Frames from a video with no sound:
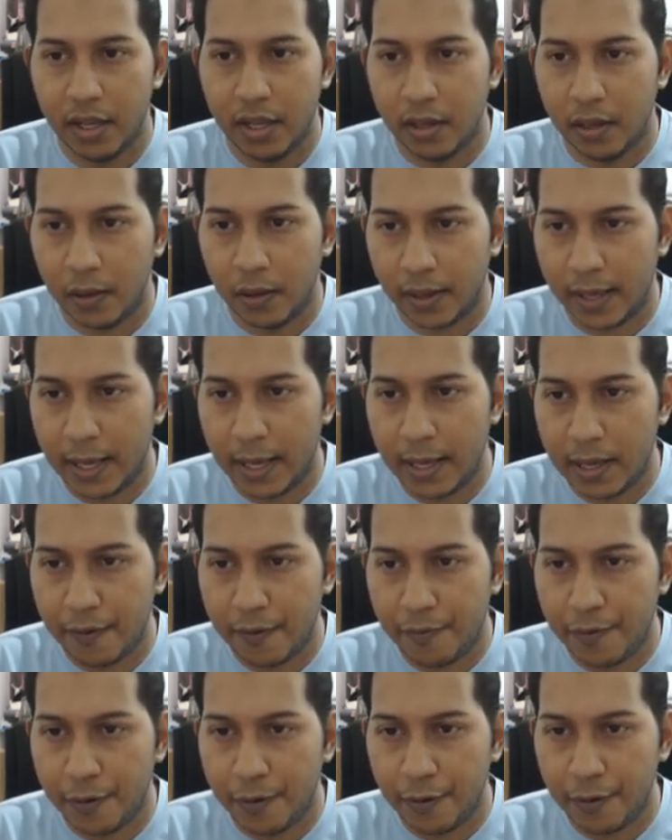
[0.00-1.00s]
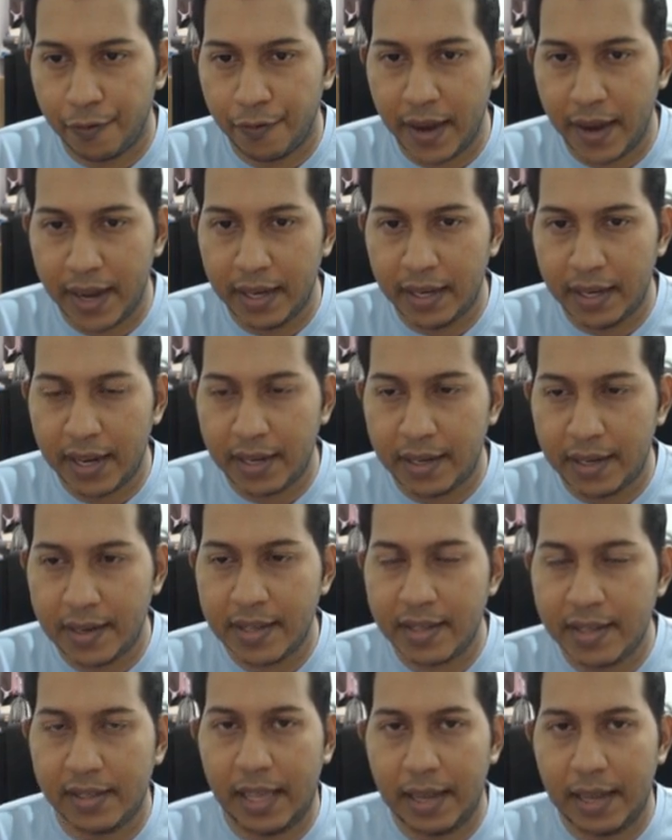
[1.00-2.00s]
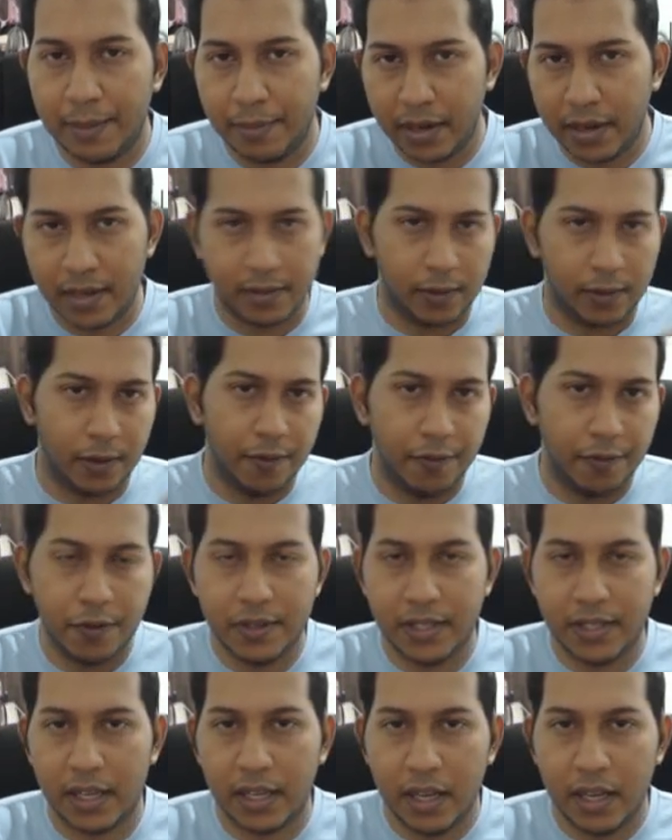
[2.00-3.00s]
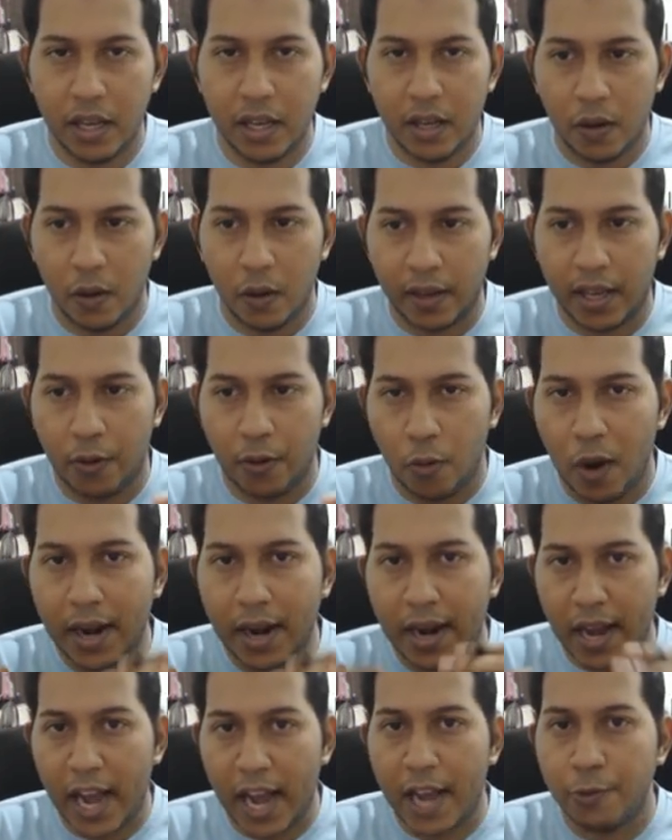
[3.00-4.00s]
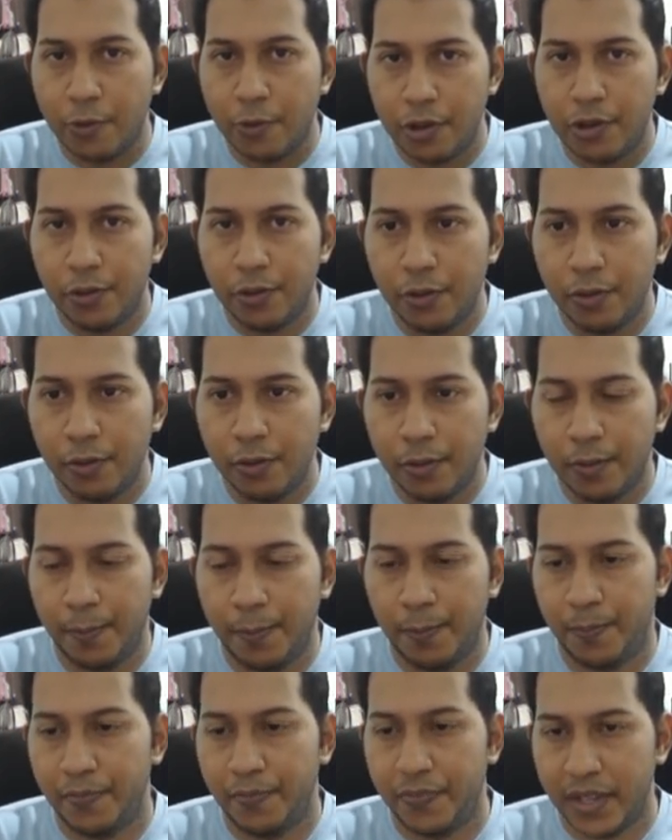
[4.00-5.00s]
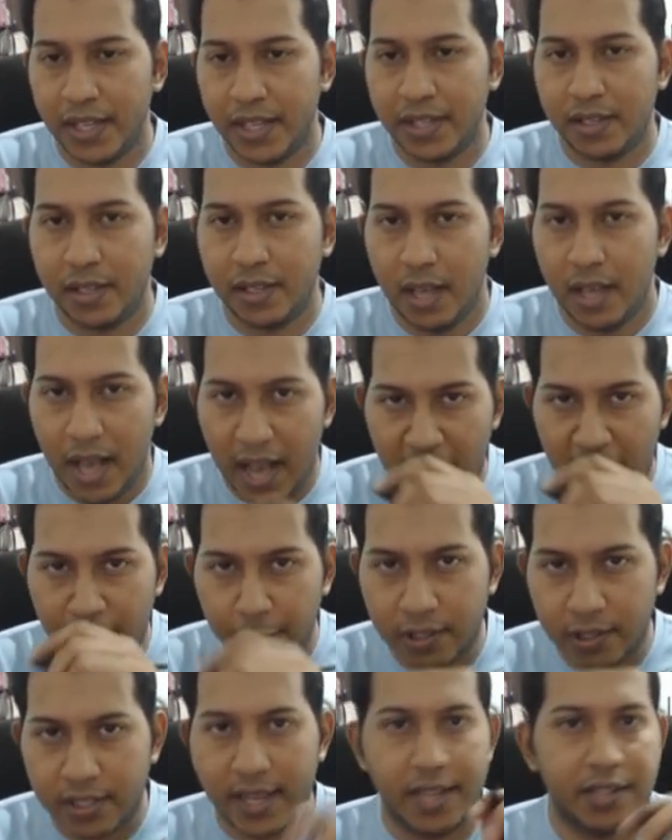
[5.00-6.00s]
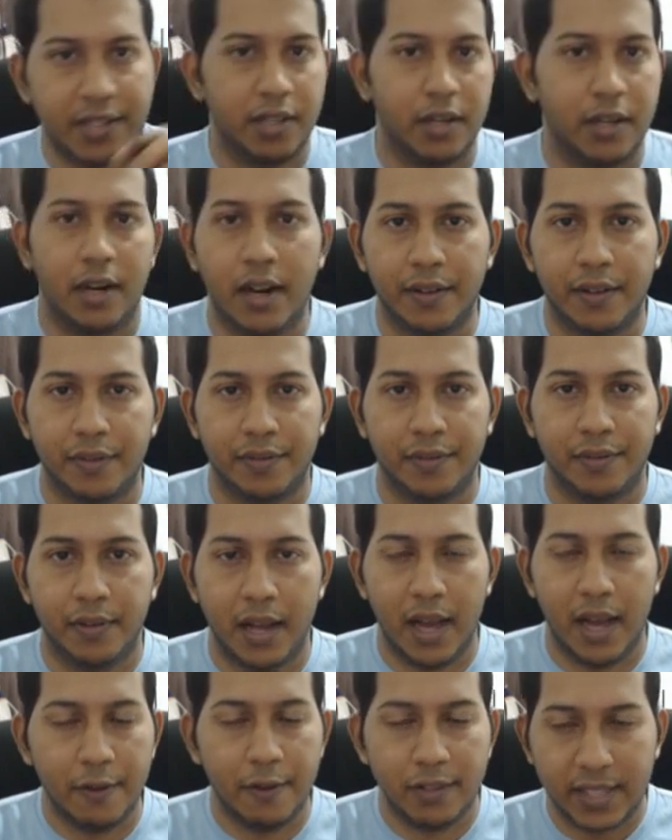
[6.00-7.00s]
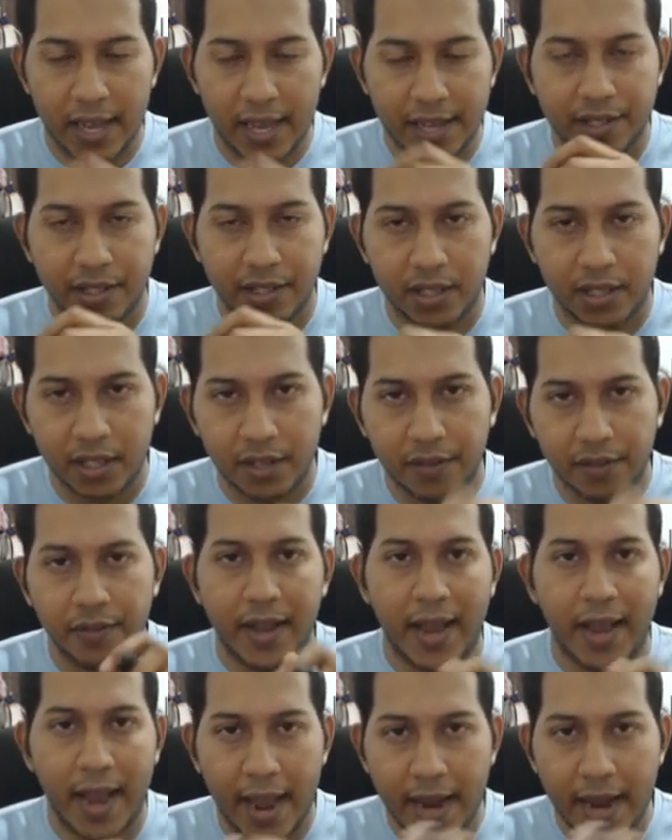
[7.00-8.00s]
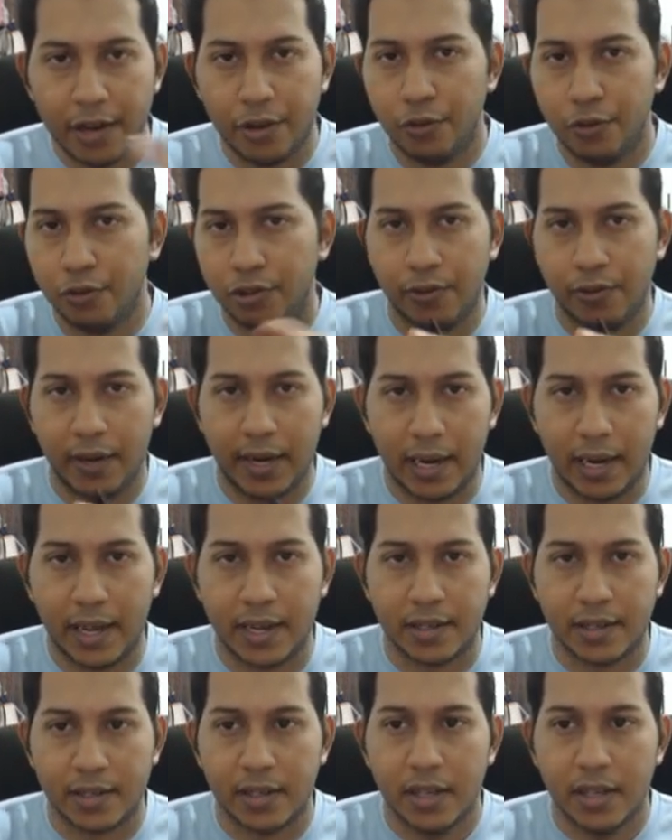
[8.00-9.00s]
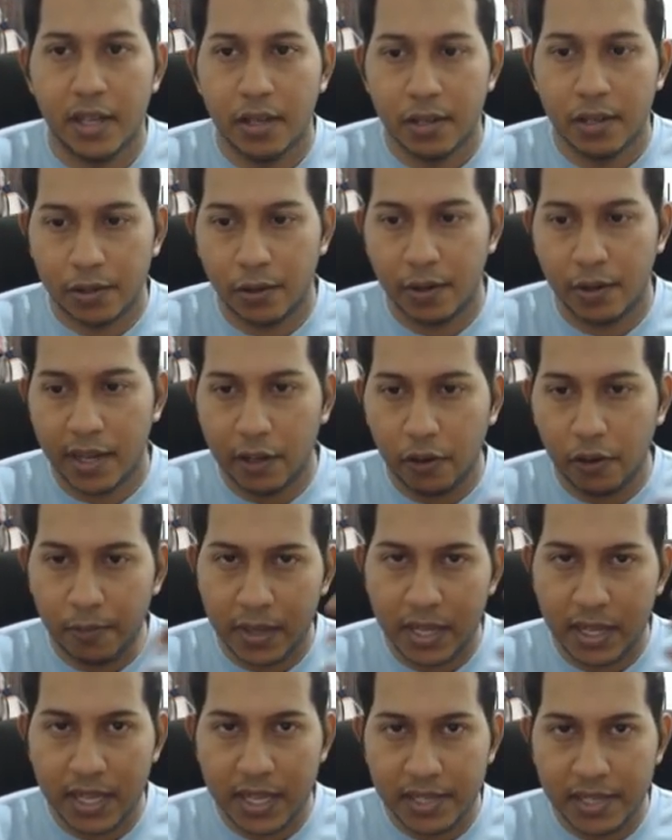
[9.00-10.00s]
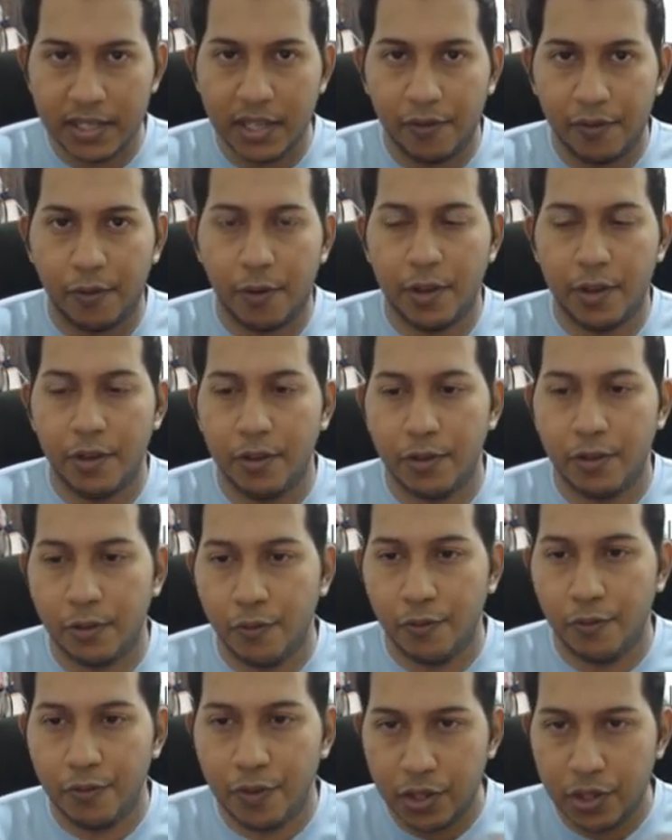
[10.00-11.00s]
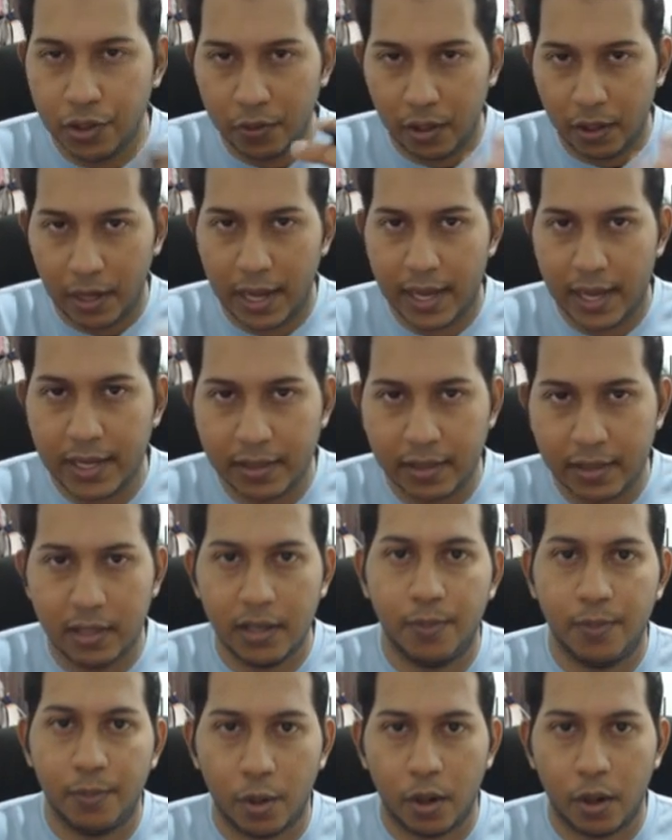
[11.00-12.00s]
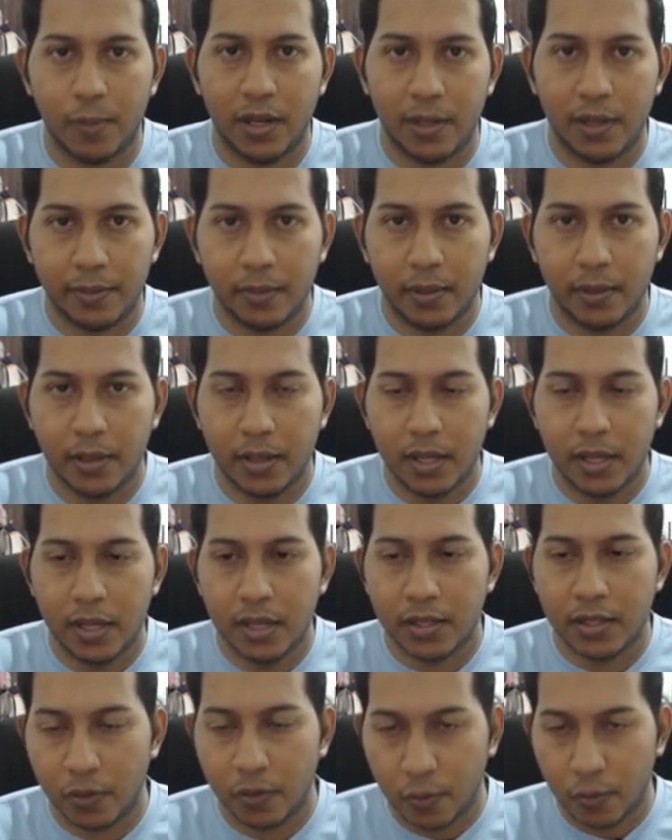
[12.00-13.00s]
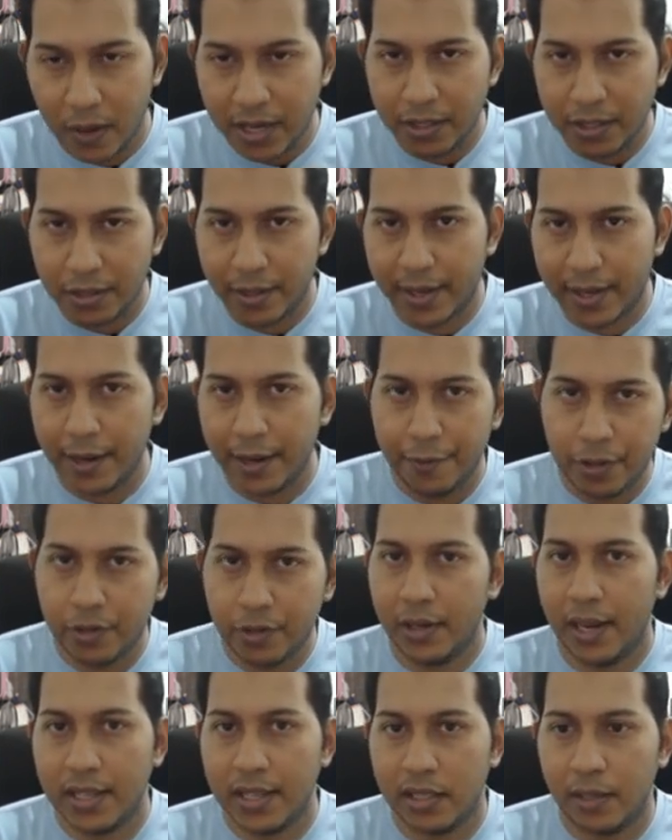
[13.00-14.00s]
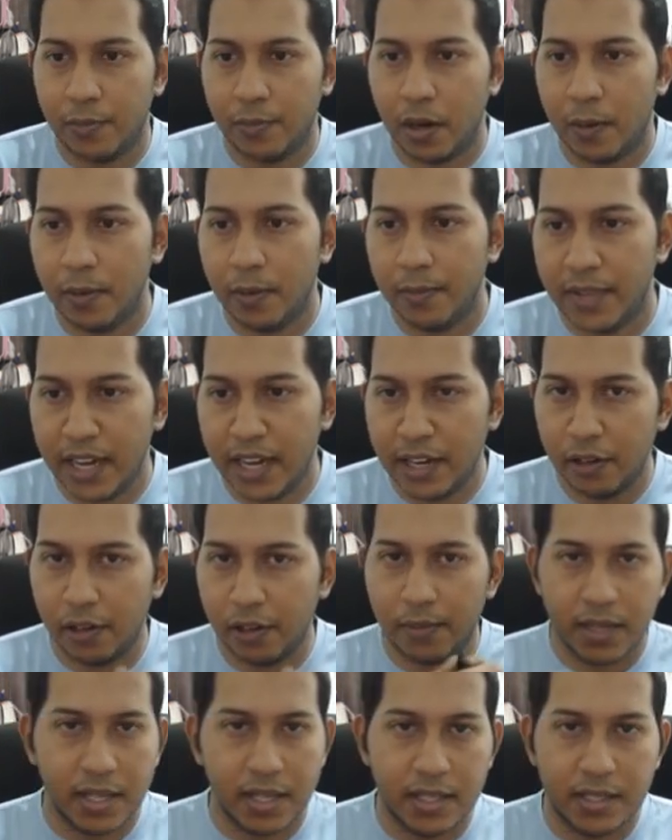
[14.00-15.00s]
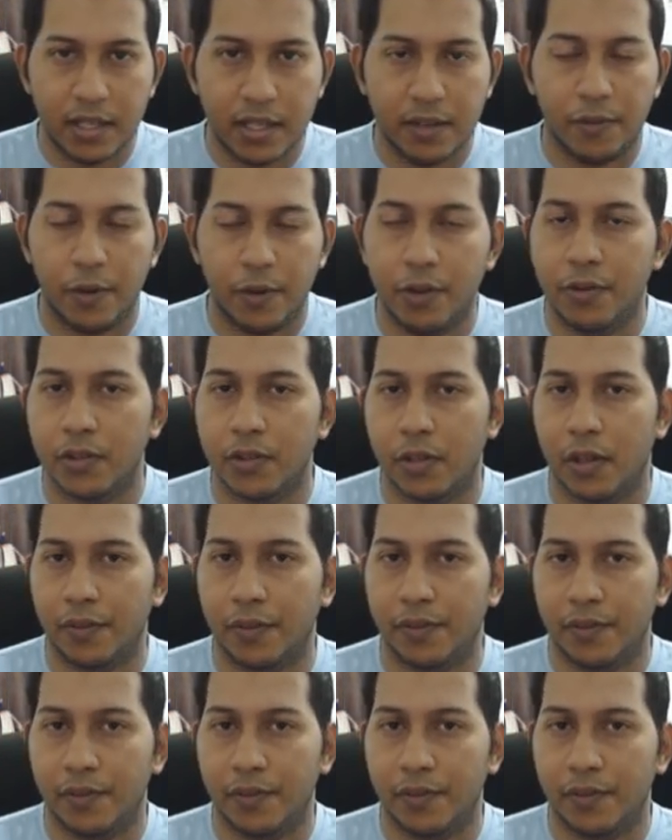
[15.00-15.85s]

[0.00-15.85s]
Okay, if you find that this statement is confusing, okay, what I would do is I will sketch a graph. I will sketch a curve and 2 straight lines. So it will be easier for you to visualize the problem. So once you can visualize the problem, then it will be easier for you to solve.